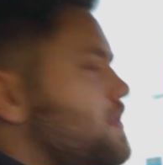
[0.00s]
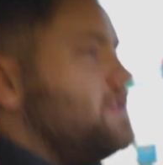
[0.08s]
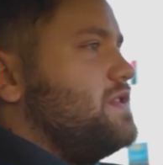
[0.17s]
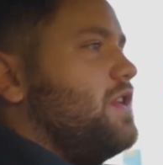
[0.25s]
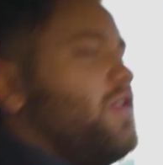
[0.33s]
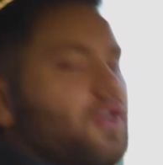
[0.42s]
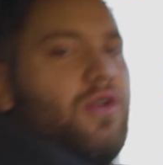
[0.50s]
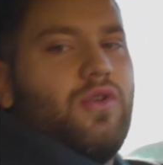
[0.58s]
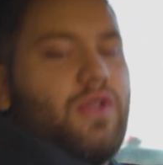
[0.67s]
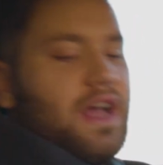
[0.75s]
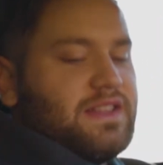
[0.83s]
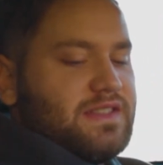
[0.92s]
So
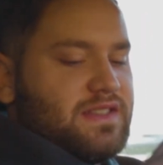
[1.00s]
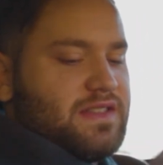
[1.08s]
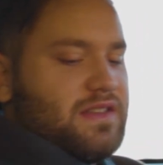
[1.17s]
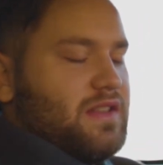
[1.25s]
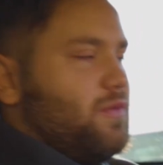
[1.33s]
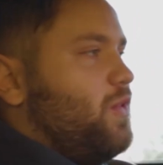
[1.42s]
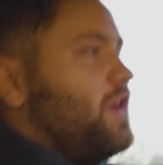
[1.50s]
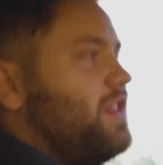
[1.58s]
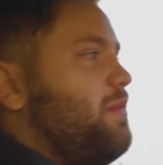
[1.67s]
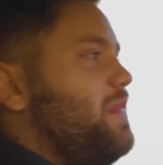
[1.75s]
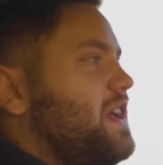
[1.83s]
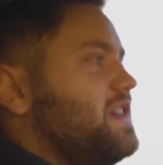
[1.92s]
that's one of
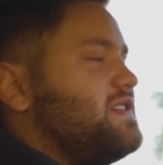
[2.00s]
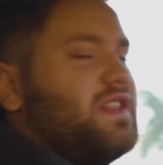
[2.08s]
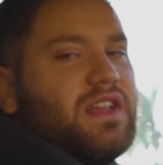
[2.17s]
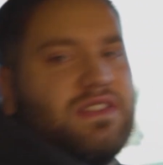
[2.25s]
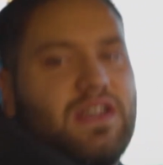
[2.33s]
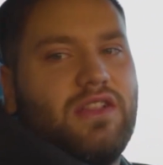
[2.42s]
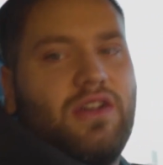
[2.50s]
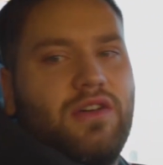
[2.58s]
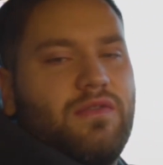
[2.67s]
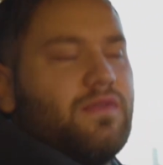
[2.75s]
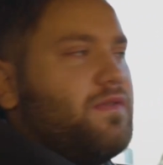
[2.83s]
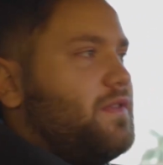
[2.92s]
the biggest things I
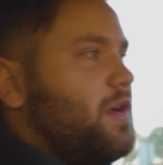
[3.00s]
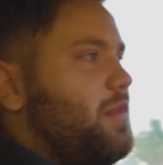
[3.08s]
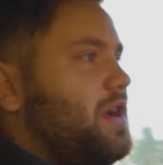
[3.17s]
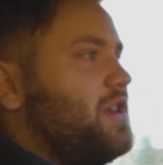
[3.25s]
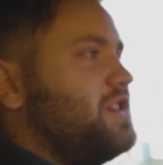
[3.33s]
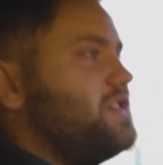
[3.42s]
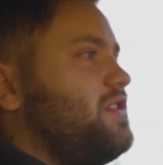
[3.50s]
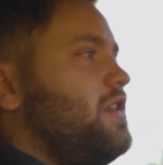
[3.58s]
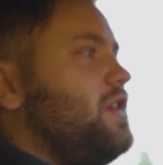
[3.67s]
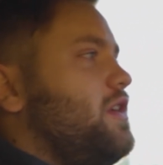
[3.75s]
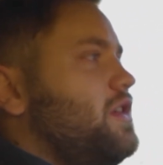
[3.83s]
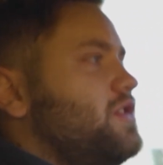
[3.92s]
love about the
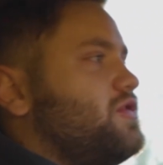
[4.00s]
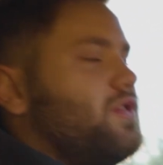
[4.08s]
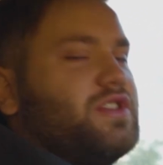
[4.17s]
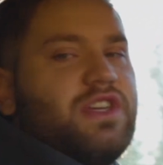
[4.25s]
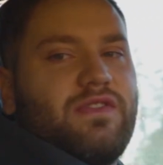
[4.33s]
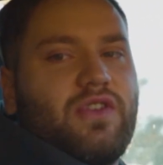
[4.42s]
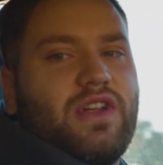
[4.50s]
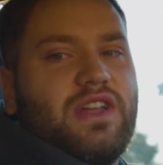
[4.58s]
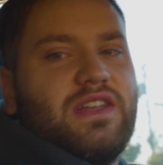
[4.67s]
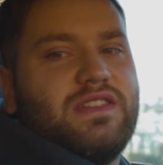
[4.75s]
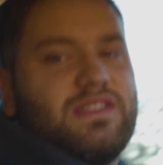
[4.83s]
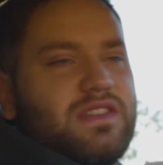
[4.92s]
short shifter
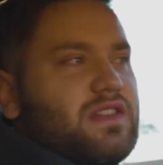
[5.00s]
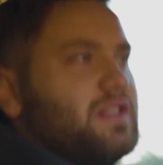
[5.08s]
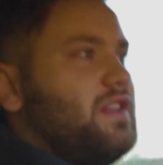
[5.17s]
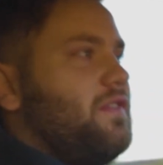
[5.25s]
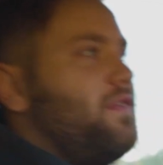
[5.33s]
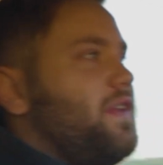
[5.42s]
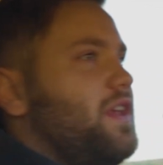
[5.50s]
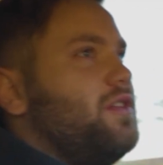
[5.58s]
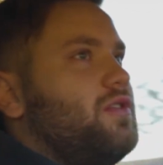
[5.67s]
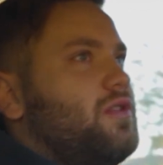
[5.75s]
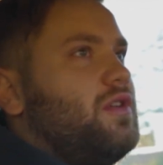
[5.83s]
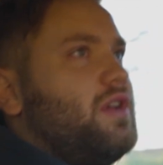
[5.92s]
is the
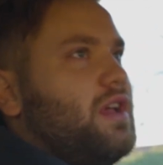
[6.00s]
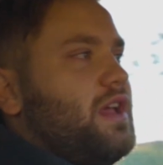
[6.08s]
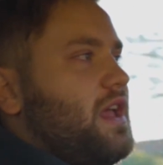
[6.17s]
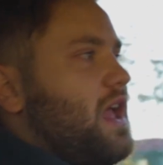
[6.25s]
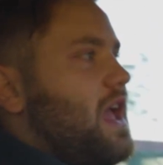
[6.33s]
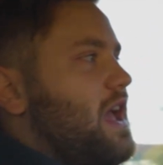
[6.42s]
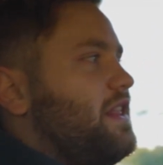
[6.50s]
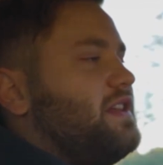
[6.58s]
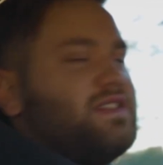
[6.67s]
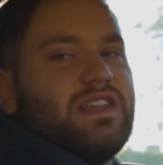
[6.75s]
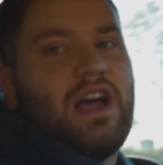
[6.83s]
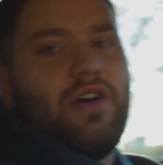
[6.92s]
feel and the
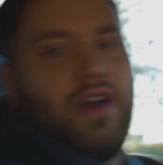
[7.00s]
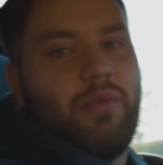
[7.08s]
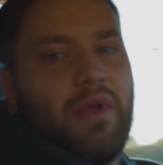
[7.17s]
sound it